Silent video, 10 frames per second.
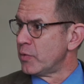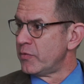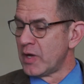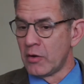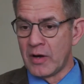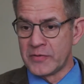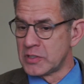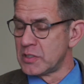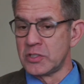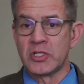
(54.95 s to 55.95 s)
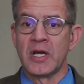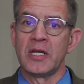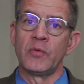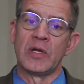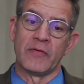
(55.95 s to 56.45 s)
We've mm -hmm. got offices in
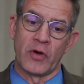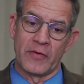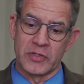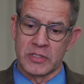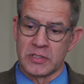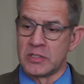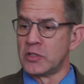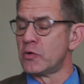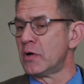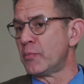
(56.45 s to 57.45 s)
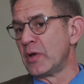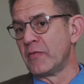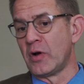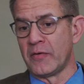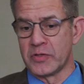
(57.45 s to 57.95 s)
China, we have offices in Europe, we
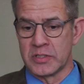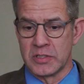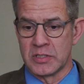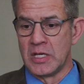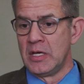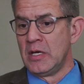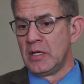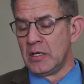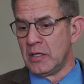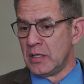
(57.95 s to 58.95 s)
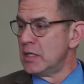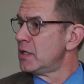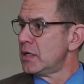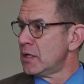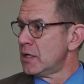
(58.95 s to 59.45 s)
have offices in
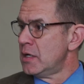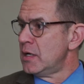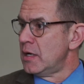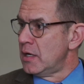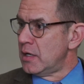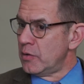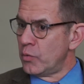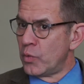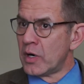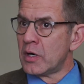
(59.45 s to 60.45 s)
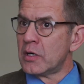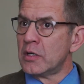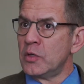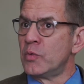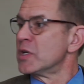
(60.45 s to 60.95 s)
India. Uh, where
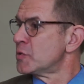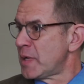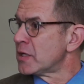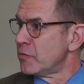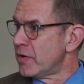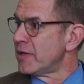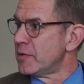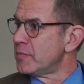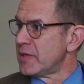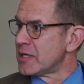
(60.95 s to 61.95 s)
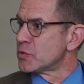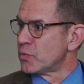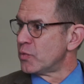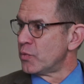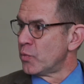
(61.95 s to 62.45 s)
you would expect to find them, that's
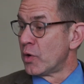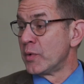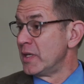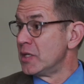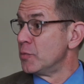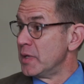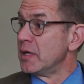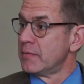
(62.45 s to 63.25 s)
where we need to be.